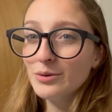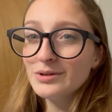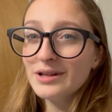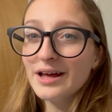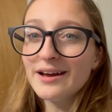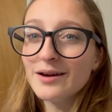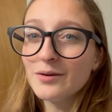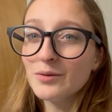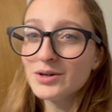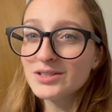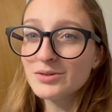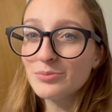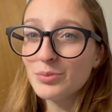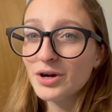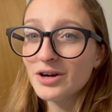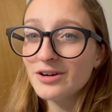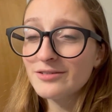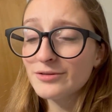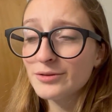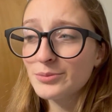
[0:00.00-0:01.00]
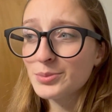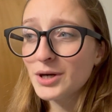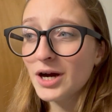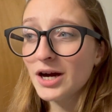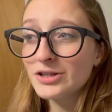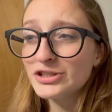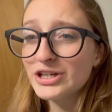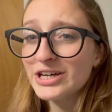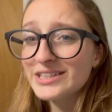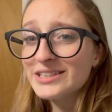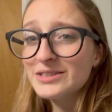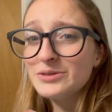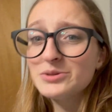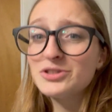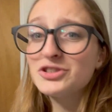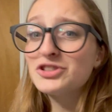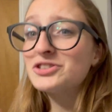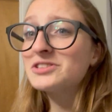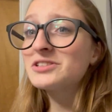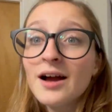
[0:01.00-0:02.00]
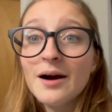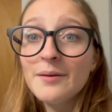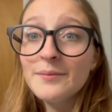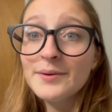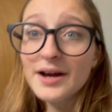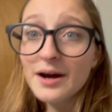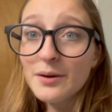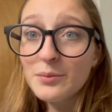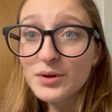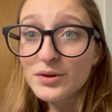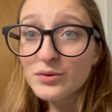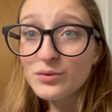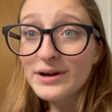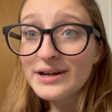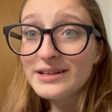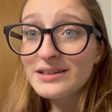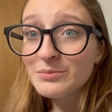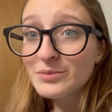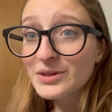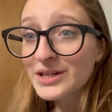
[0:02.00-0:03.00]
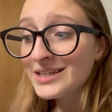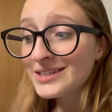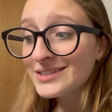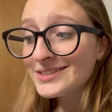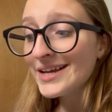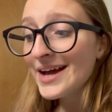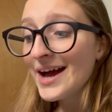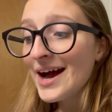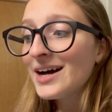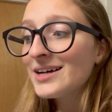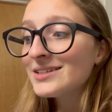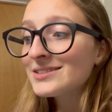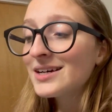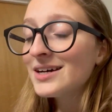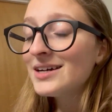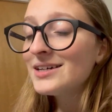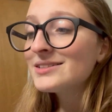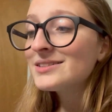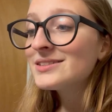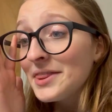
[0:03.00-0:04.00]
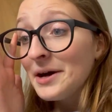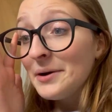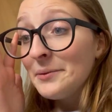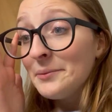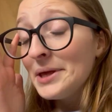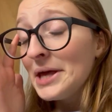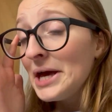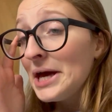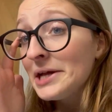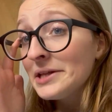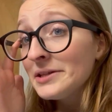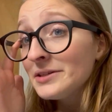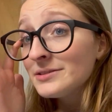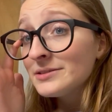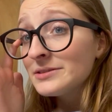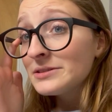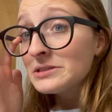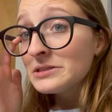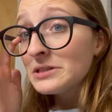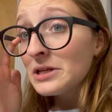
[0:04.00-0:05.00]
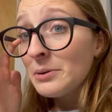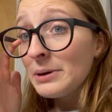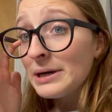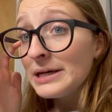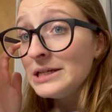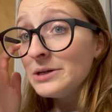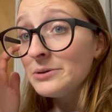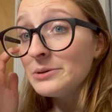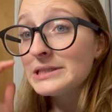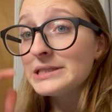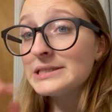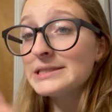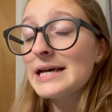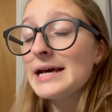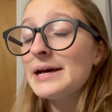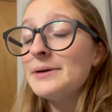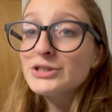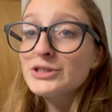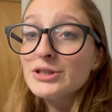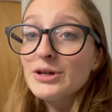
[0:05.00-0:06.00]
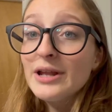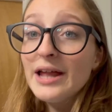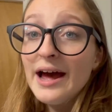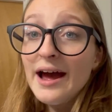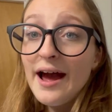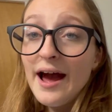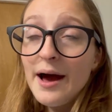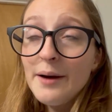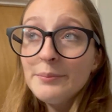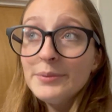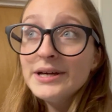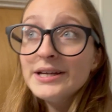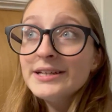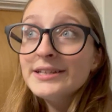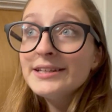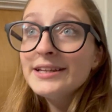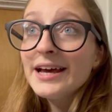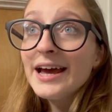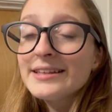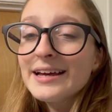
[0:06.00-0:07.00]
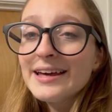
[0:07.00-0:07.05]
Like it wasn't part of the project. He was just coming up with random things to ask us that we had no idea what to say. So that happened.